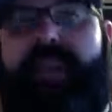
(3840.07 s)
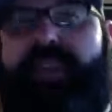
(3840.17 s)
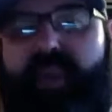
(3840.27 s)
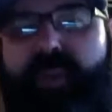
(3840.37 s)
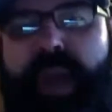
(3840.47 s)
let's
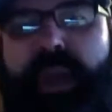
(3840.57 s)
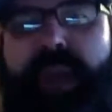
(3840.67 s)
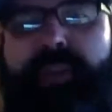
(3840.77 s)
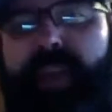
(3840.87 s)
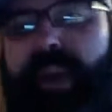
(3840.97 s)
do a
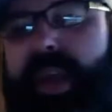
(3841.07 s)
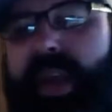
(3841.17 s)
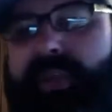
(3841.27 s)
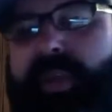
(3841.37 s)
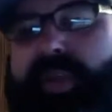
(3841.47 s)
podcast,
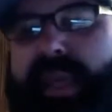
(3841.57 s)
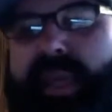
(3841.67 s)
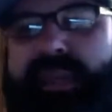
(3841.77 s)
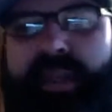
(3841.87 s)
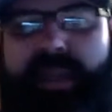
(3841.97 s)
and the music
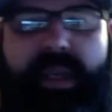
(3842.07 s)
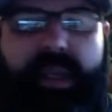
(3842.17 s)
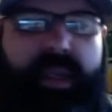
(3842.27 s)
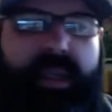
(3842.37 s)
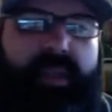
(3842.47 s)
kicks in.
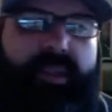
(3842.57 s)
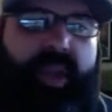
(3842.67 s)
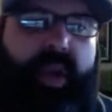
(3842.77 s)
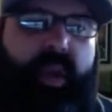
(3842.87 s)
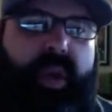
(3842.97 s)

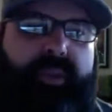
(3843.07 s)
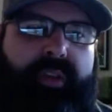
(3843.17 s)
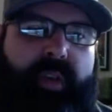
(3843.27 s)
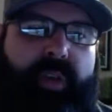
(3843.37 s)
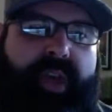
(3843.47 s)
So what I'll
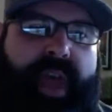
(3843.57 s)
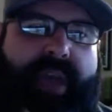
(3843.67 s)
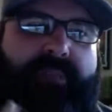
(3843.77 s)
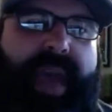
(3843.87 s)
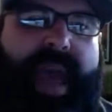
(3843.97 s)
do is I'll
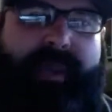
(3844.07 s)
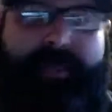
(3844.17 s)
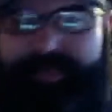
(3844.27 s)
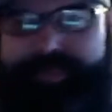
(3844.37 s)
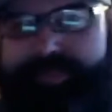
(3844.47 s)
have that.
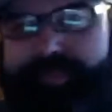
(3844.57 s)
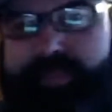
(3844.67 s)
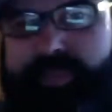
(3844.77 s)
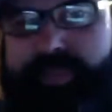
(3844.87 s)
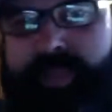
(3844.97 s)

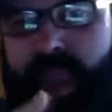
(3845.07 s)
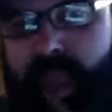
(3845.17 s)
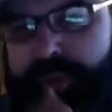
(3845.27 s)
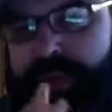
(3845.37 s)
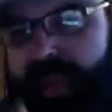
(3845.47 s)

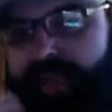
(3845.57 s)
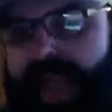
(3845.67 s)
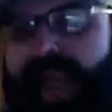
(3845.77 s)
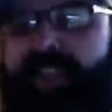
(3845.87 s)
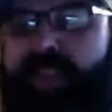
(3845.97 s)
I'll cut
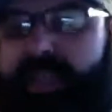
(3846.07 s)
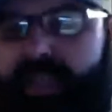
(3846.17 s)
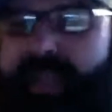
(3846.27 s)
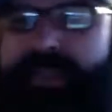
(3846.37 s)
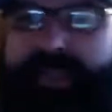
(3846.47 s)
that so it's
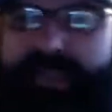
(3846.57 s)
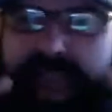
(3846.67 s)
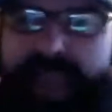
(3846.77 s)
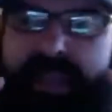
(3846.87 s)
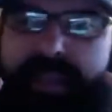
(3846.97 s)
nice and
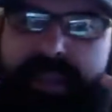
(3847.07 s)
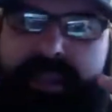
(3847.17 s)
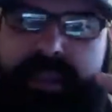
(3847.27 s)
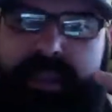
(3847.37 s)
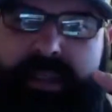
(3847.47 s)
tight,
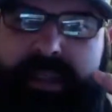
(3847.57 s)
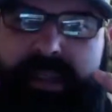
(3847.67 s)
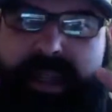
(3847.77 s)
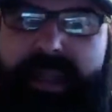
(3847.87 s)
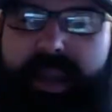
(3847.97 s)

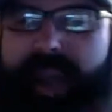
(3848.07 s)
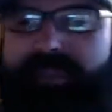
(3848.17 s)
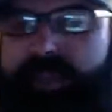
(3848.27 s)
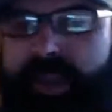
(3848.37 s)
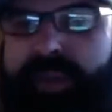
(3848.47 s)
and I'll have
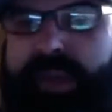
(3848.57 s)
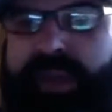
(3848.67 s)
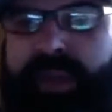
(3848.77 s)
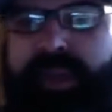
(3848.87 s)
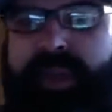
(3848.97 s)
the
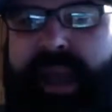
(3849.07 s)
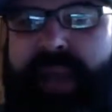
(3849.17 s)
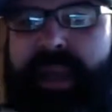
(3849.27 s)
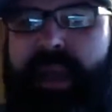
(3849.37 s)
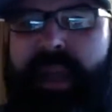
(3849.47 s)
music,
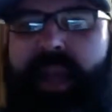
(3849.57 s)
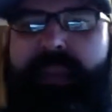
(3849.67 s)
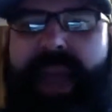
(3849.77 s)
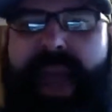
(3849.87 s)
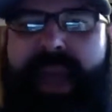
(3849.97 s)
and then I come
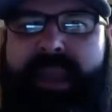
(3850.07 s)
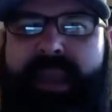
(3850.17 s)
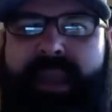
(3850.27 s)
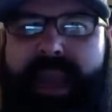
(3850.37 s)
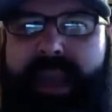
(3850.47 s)
back,
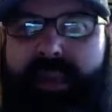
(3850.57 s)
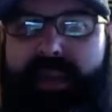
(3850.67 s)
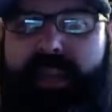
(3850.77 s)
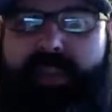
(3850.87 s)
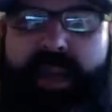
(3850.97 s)
and it'll
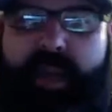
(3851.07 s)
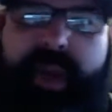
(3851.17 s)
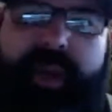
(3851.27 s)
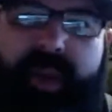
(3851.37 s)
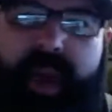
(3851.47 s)
just be a
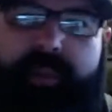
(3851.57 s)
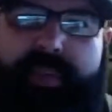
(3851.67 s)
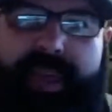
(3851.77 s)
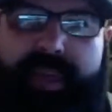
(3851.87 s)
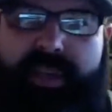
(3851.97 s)
regular
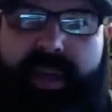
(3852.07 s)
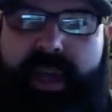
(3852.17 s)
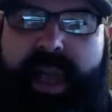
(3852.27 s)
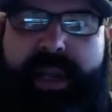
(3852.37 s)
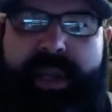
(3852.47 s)
conversation,
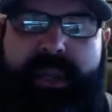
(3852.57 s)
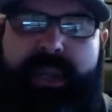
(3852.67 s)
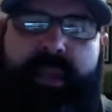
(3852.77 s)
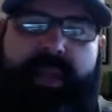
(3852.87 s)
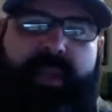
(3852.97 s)
unedited.
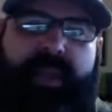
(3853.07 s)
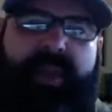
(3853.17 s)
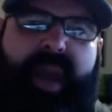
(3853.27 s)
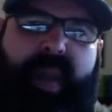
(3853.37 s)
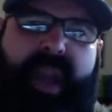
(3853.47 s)

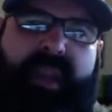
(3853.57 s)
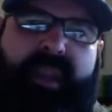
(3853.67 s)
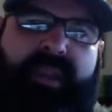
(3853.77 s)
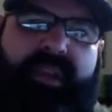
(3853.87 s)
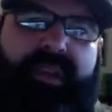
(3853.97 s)
That way I can